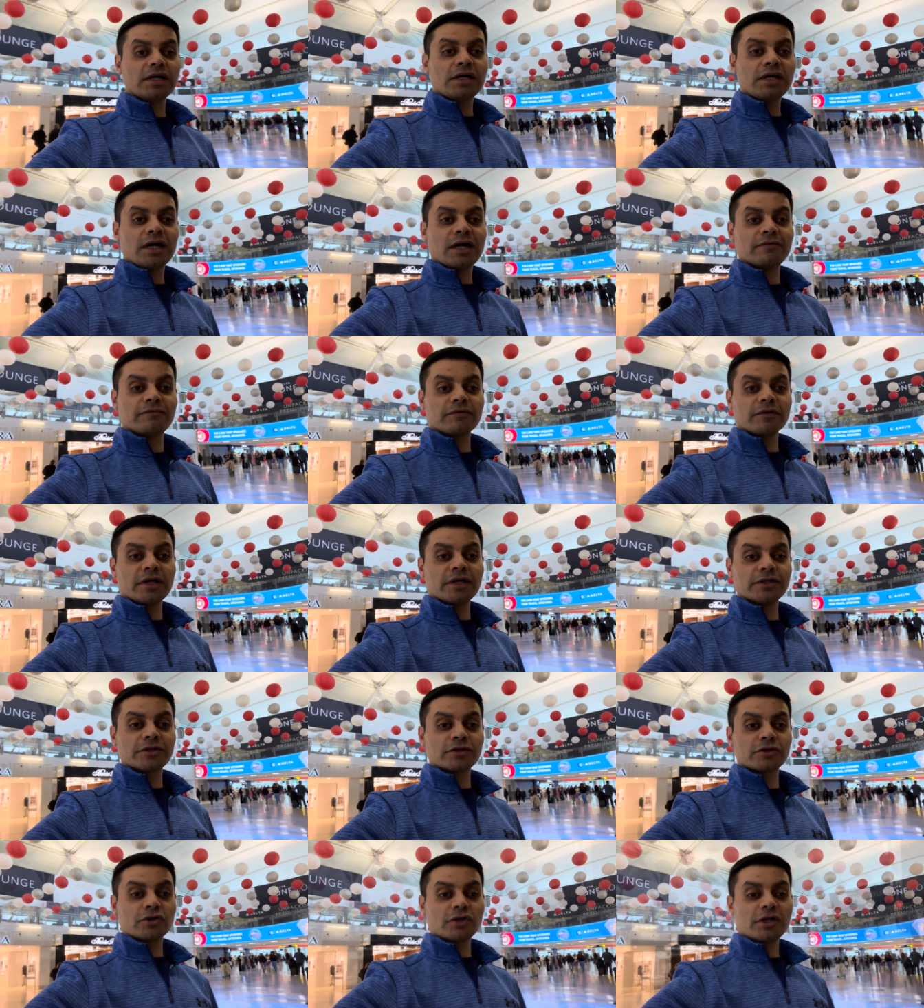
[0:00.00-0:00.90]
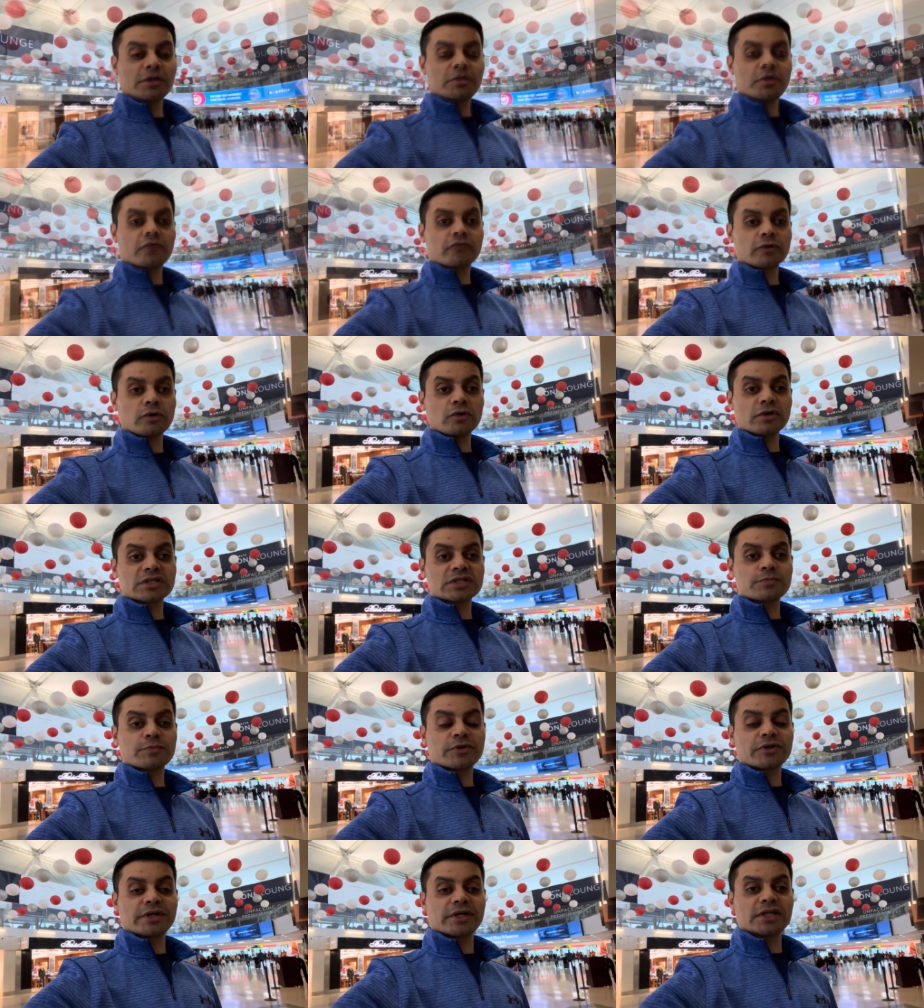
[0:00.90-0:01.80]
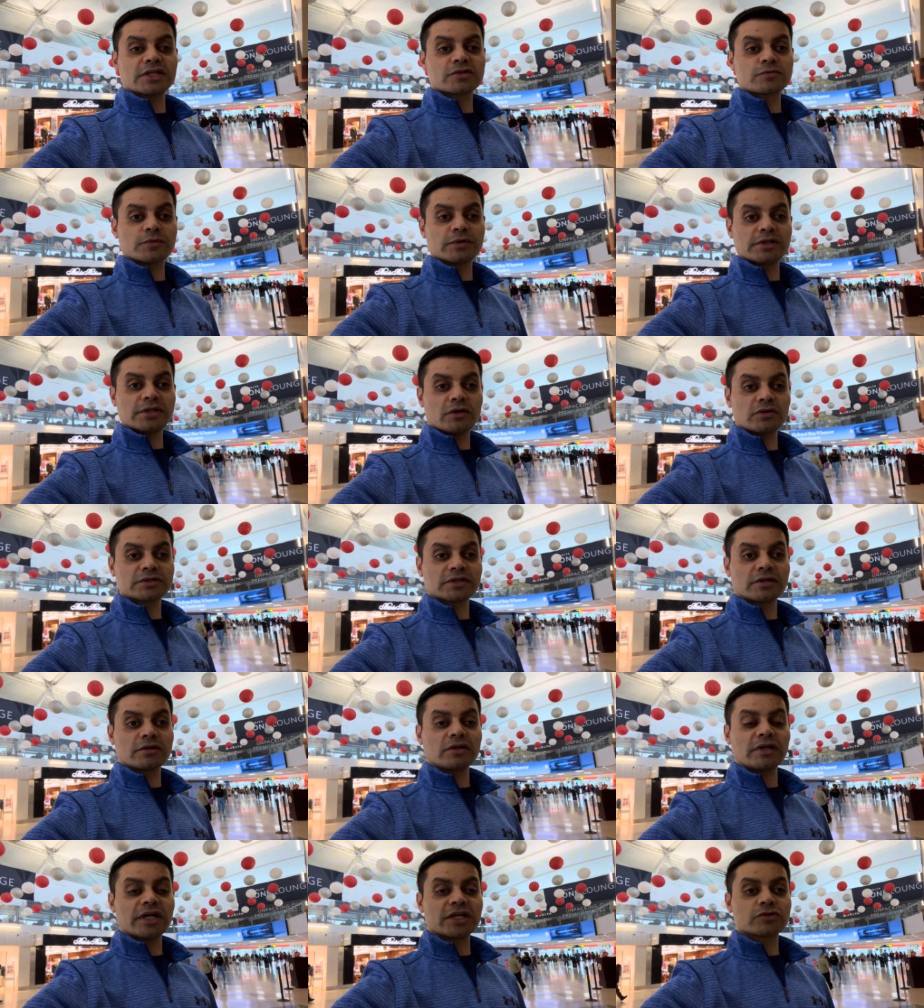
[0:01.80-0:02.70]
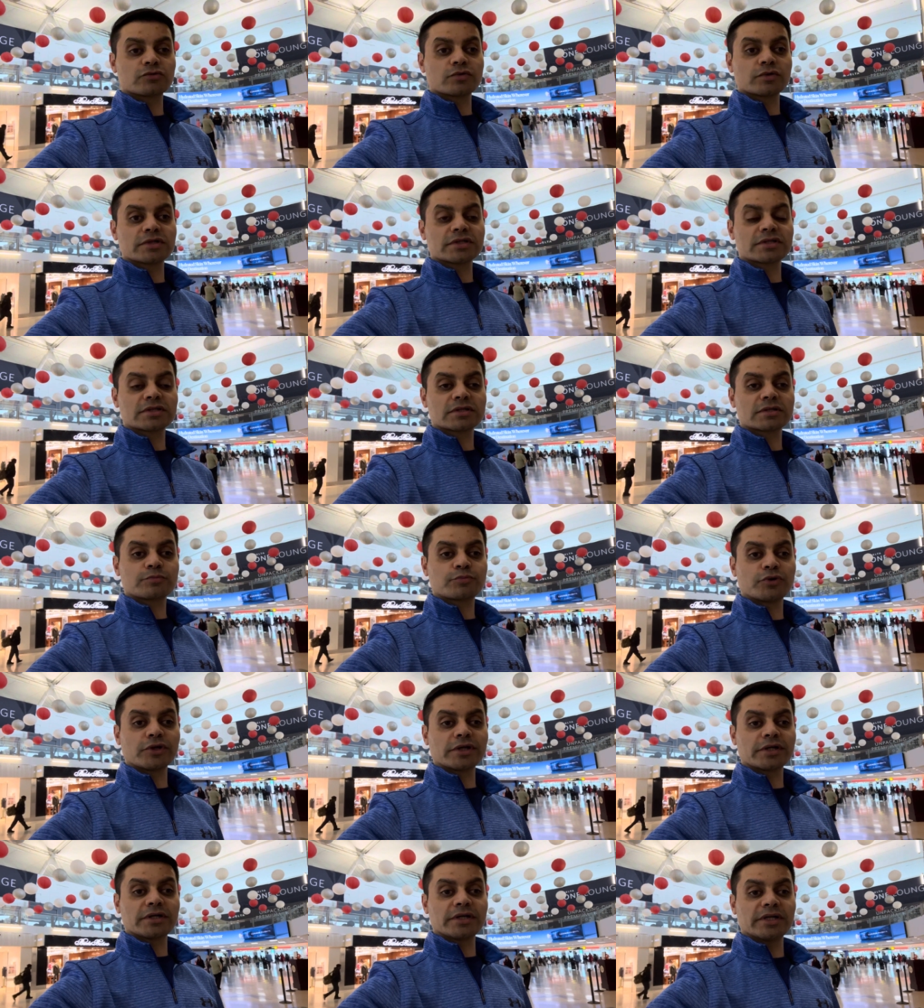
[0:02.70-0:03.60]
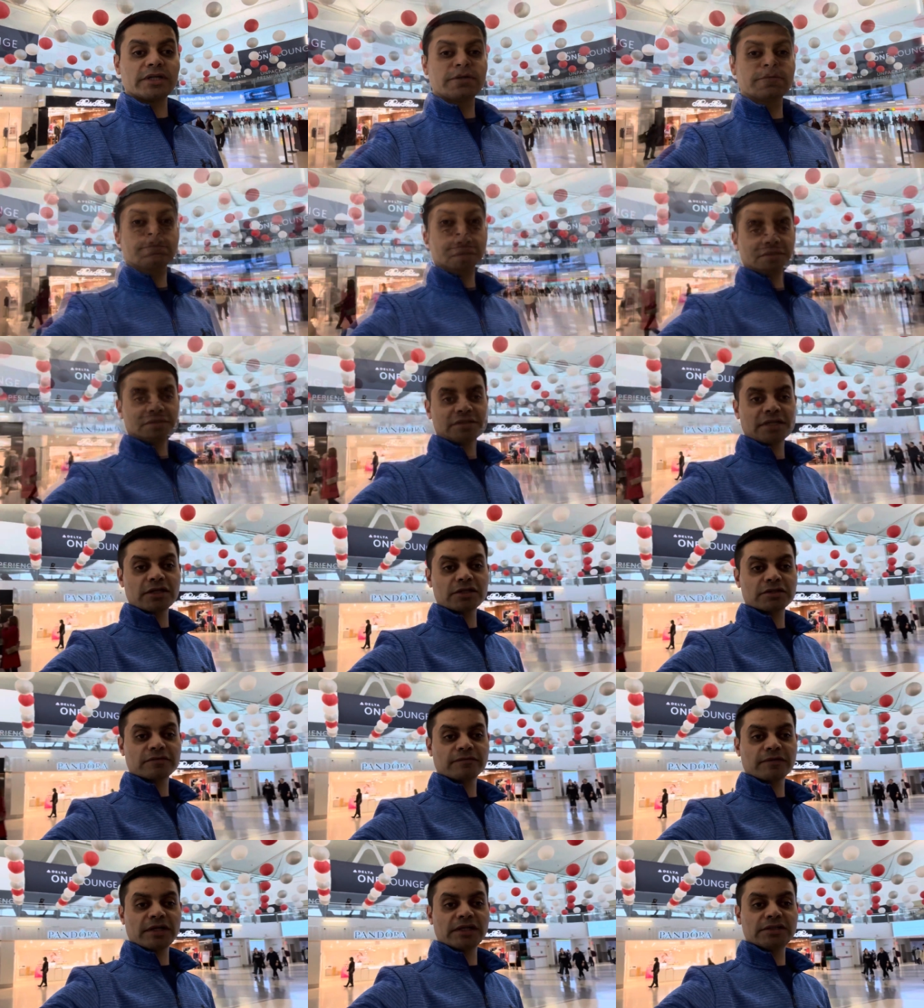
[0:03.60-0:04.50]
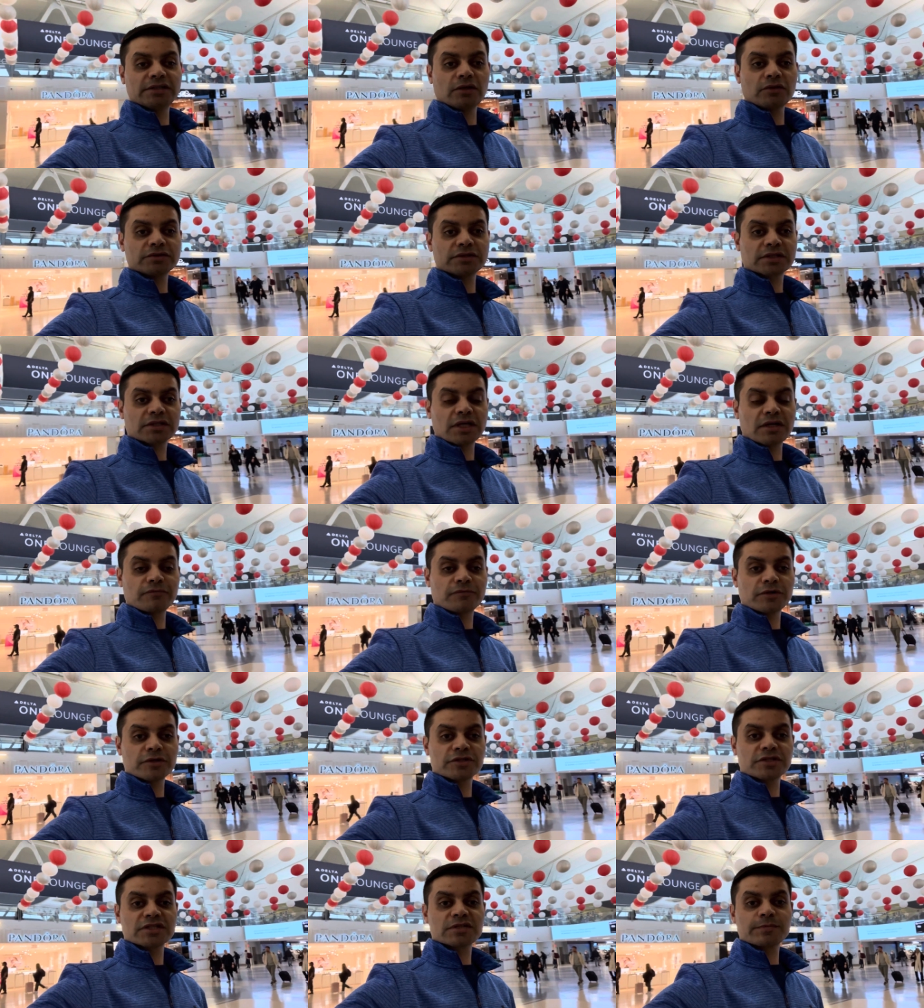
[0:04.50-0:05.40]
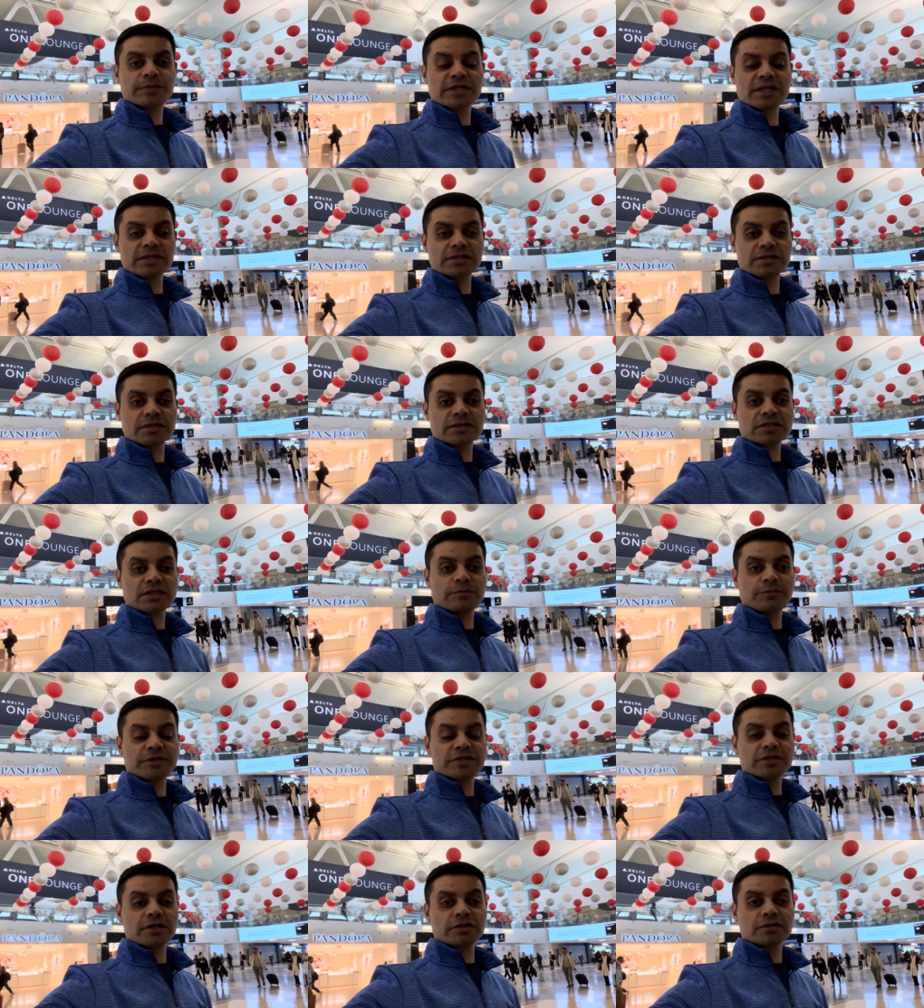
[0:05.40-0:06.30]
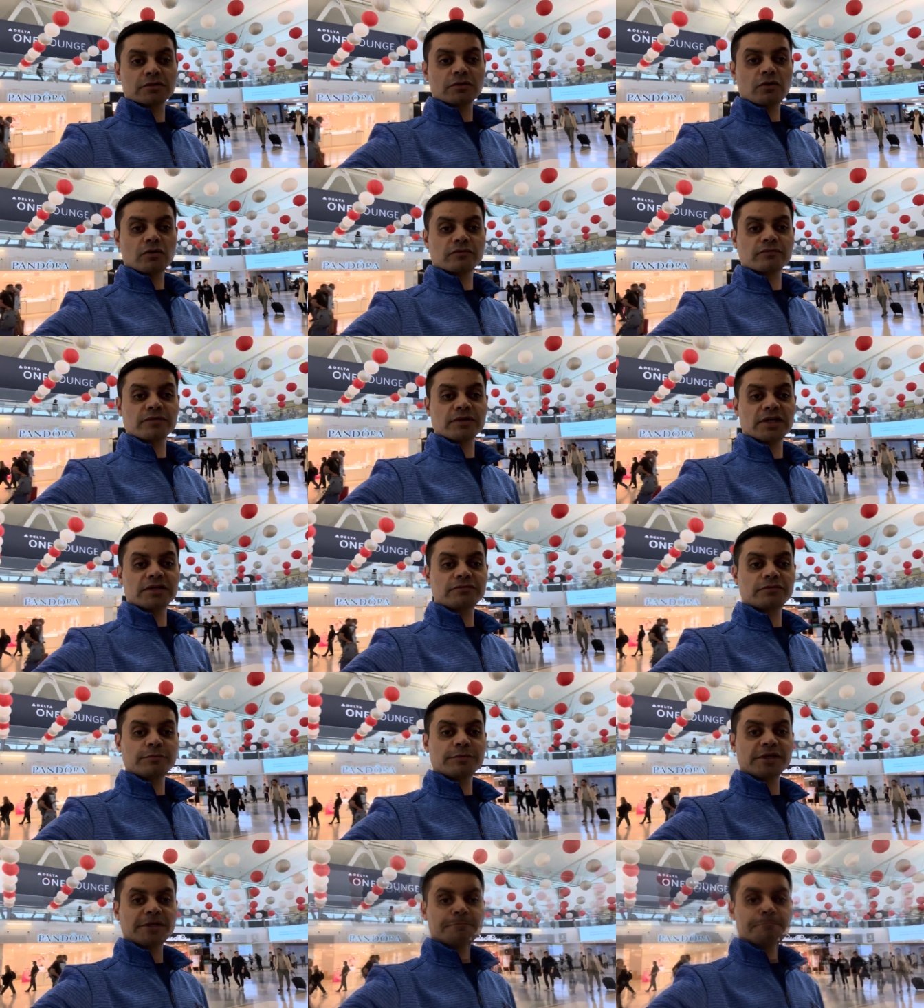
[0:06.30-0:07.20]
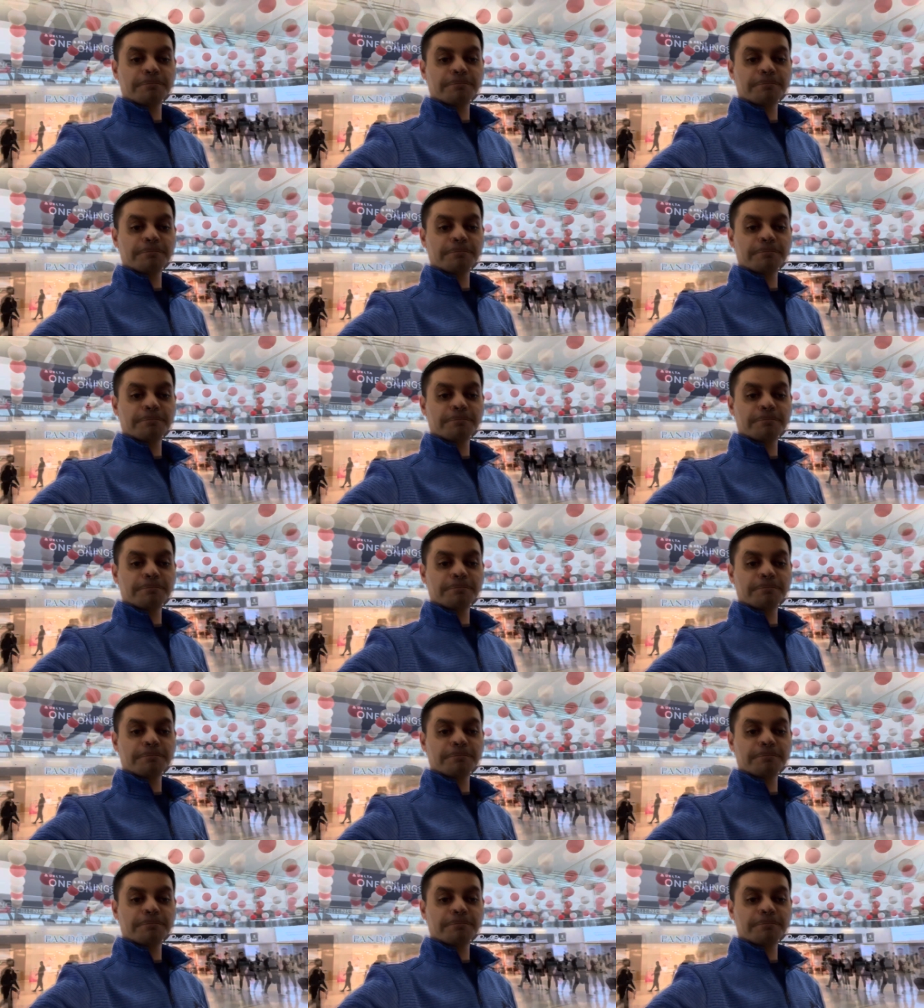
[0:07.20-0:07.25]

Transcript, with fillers: I'm flying to Europe. My overall experience with Delta Airlines was pretty good. I decided to fly Delta Comfort just because it's going to be such a long flight for me.